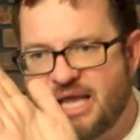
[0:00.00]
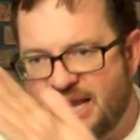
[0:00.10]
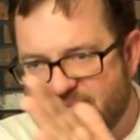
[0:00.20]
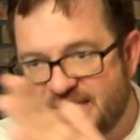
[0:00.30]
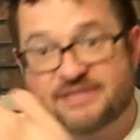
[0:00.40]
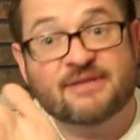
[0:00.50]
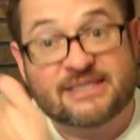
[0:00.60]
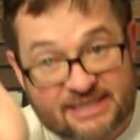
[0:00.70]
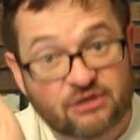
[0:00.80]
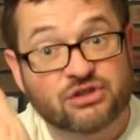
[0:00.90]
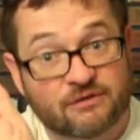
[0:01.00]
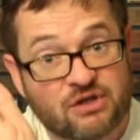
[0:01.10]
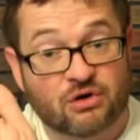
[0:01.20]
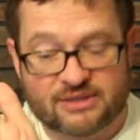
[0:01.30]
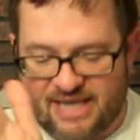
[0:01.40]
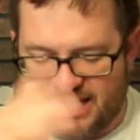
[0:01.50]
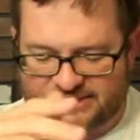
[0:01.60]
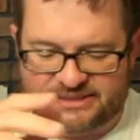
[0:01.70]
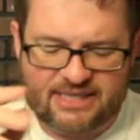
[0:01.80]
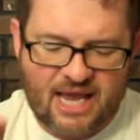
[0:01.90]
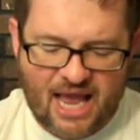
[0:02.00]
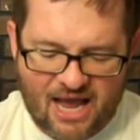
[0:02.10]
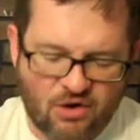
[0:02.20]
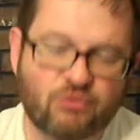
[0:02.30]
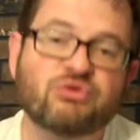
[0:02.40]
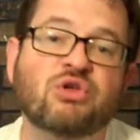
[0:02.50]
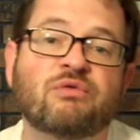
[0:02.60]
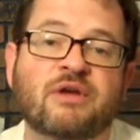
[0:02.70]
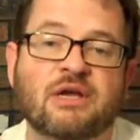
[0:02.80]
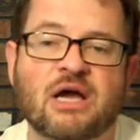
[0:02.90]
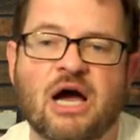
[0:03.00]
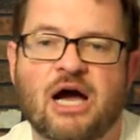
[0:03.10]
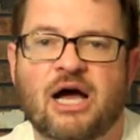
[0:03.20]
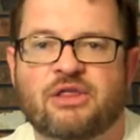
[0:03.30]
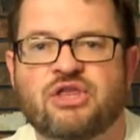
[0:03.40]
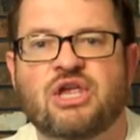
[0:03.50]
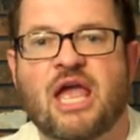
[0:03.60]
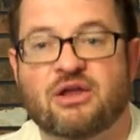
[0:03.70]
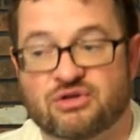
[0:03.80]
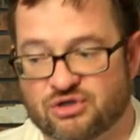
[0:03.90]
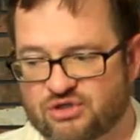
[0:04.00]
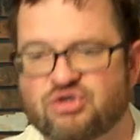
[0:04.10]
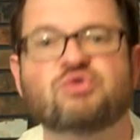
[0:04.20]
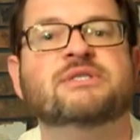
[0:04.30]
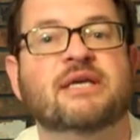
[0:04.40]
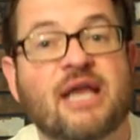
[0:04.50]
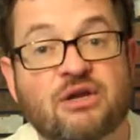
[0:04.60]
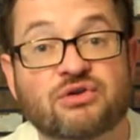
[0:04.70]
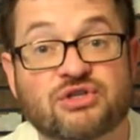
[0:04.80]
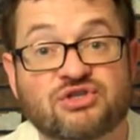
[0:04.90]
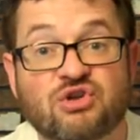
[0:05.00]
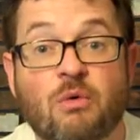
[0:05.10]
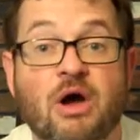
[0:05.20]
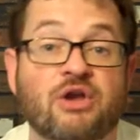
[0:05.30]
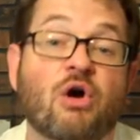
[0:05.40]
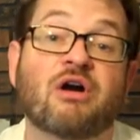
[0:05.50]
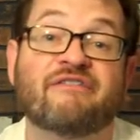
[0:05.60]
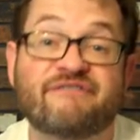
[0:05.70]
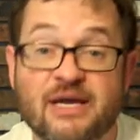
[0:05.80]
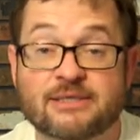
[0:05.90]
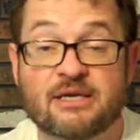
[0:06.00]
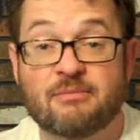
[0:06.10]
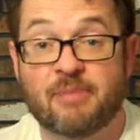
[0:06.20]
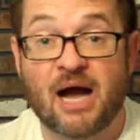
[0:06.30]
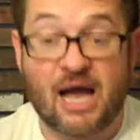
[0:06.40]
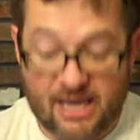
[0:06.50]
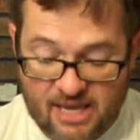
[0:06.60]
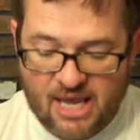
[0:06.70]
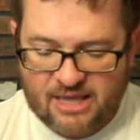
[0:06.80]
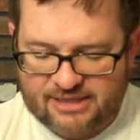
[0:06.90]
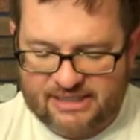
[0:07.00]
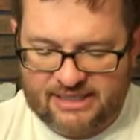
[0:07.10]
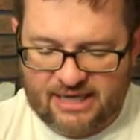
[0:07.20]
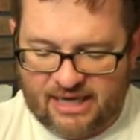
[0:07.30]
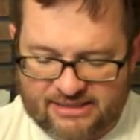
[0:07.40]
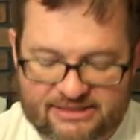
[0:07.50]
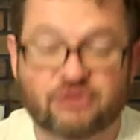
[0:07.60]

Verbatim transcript: uh, because of the tilt of the Earth's axis, how the uh, the noon sun angles and so on are affected by the uh,